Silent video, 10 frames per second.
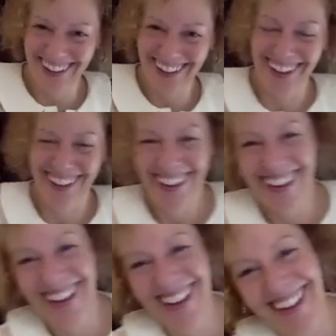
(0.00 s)

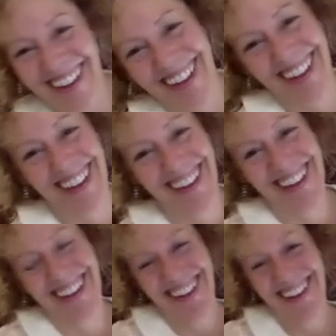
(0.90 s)

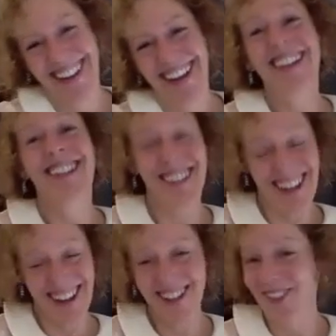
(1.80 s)

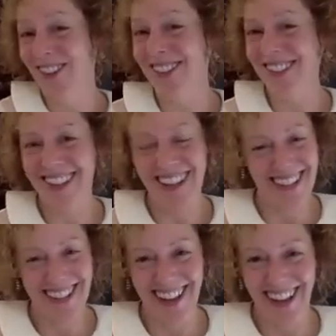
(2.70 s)

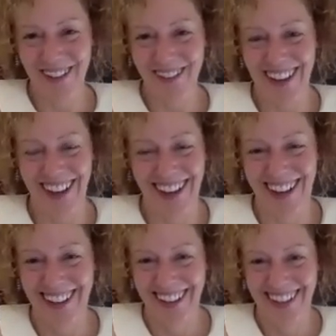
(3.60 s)

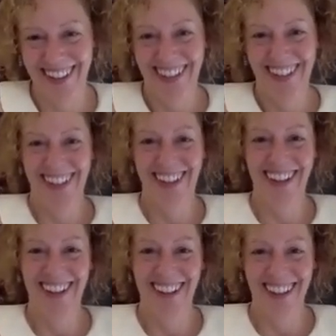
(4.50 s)

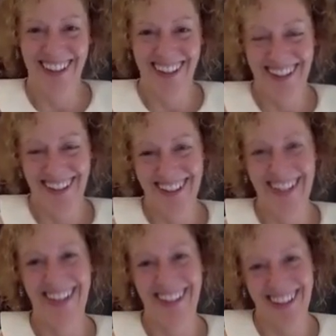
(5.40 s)

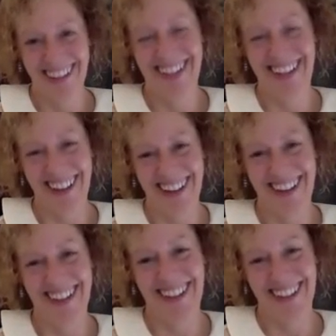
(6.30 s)

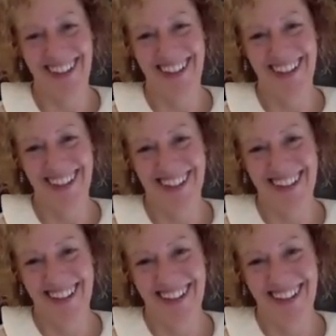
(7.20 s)
No words are spoken by the person on screen.